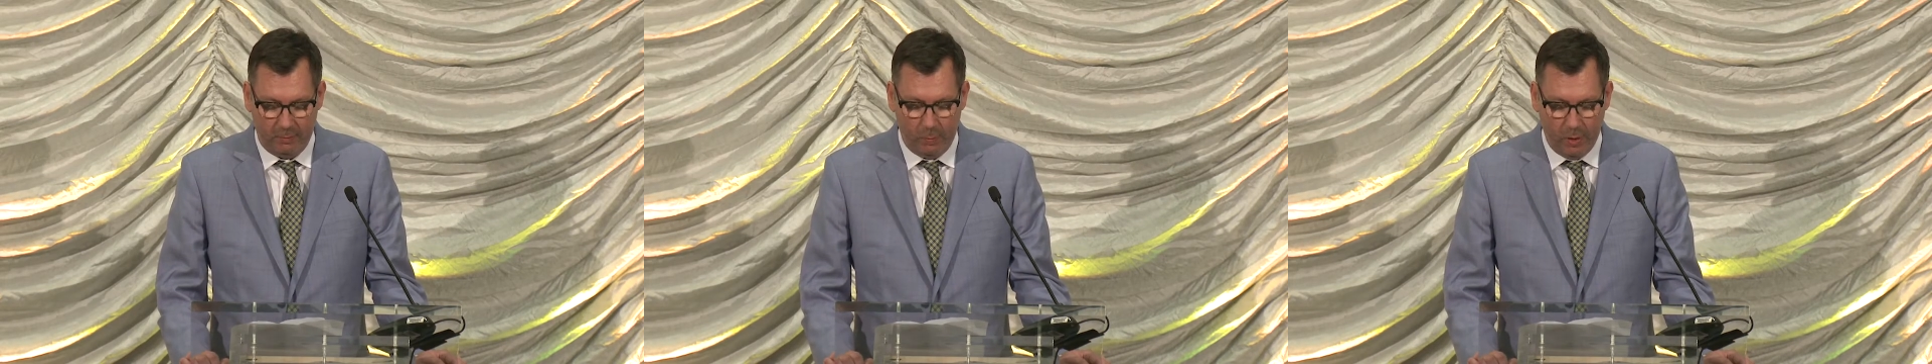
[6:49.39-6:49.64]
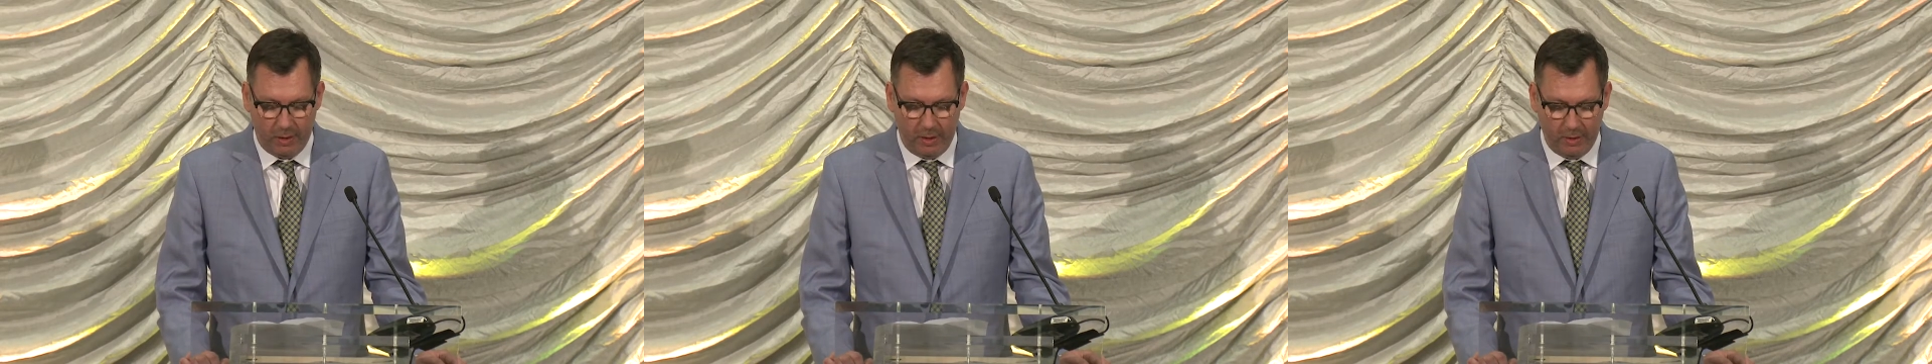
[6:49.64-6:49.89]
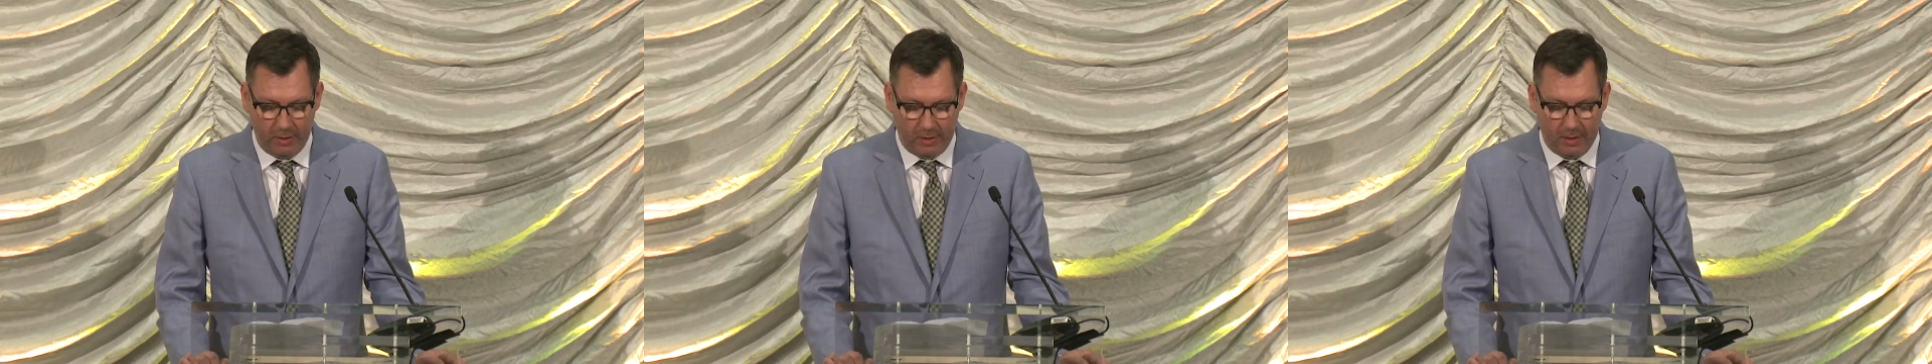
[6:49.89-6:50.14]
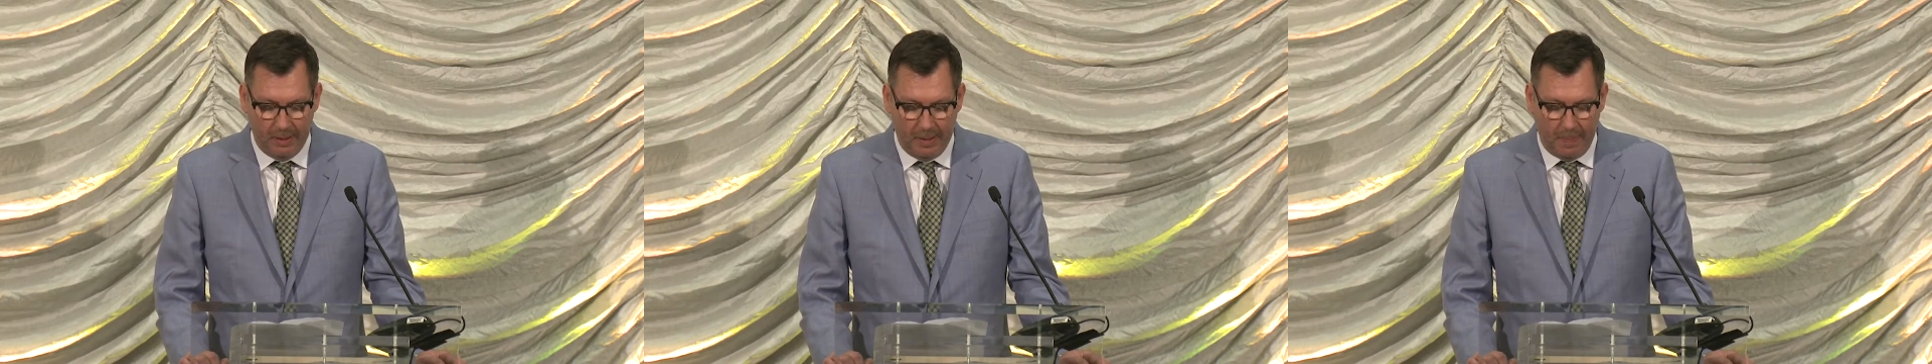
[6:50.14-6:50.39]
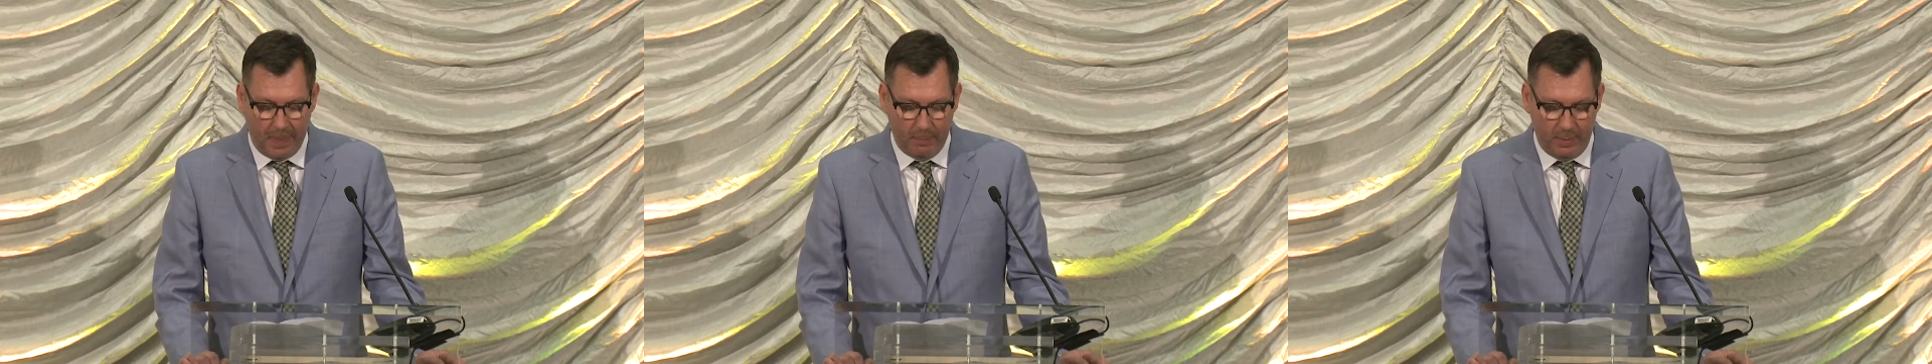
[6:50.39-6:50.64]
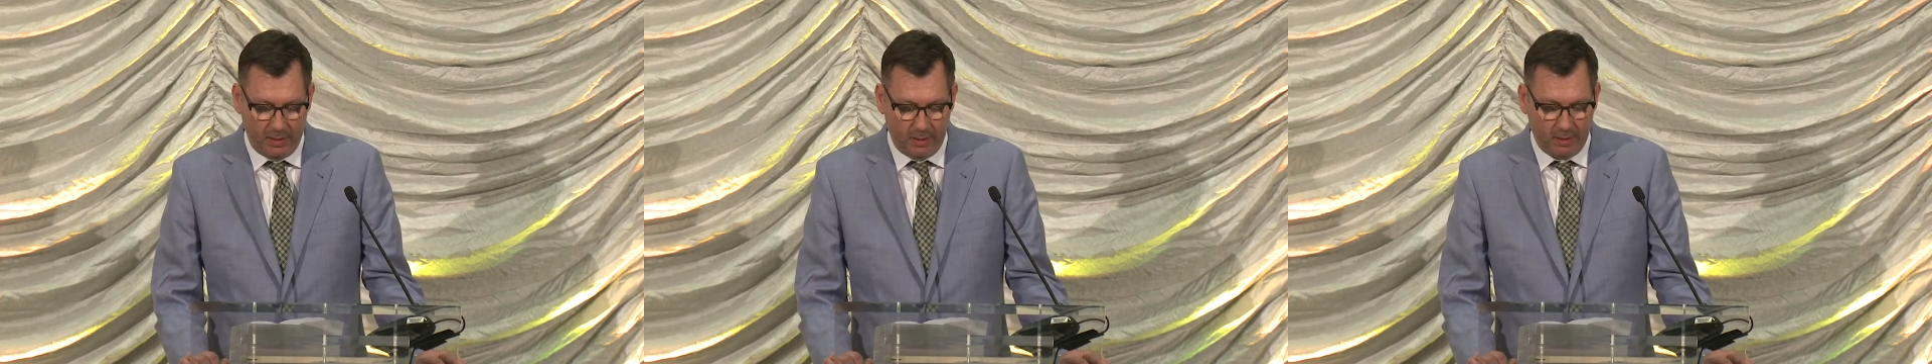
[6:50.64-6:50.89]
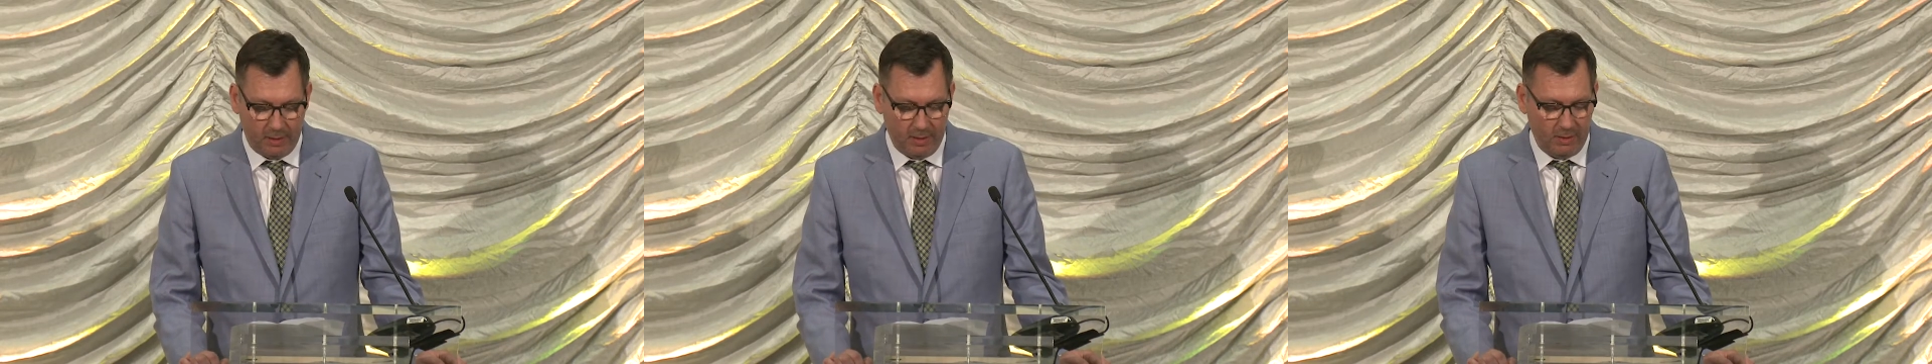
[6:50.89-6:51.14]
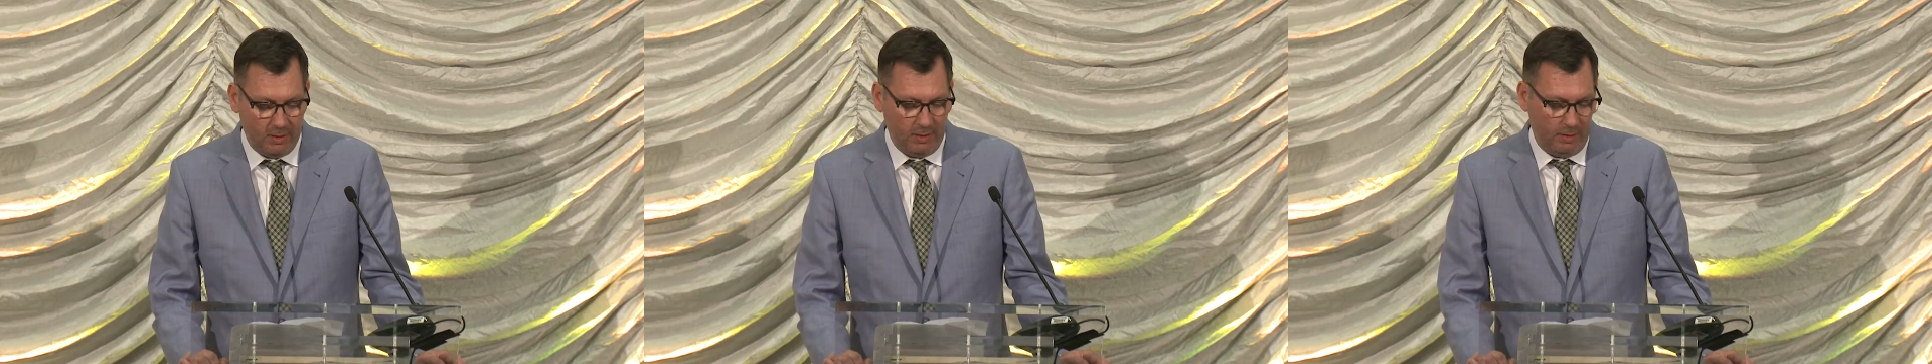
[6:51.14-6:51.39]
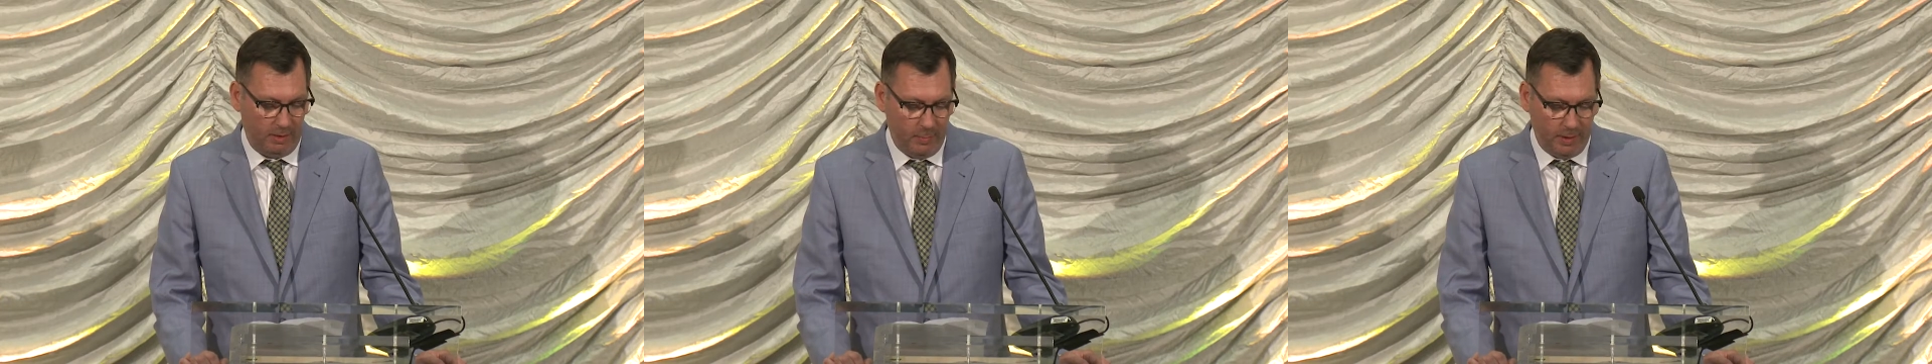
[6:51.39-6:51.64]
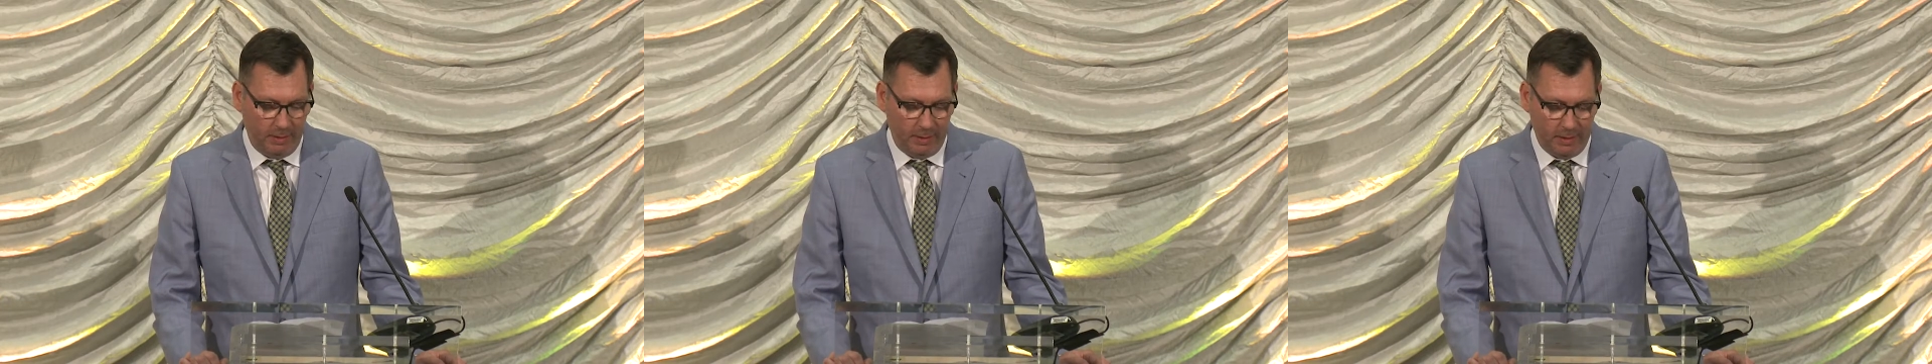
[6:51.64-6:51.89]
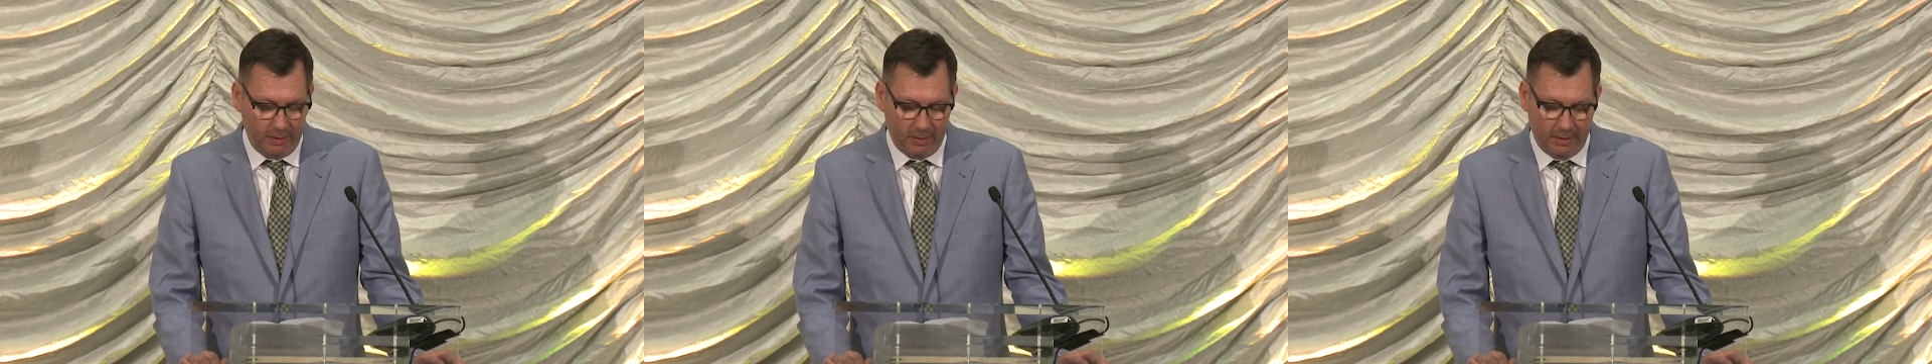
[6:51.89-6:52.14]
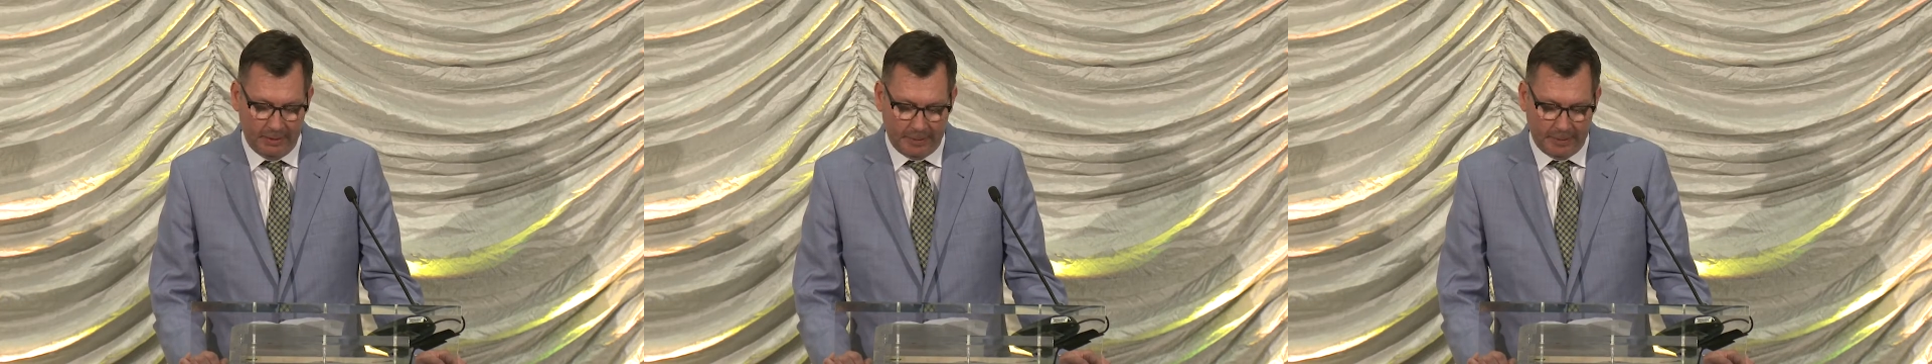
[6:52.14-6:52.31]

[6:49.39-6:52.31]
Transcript: workers, businesses, and communities.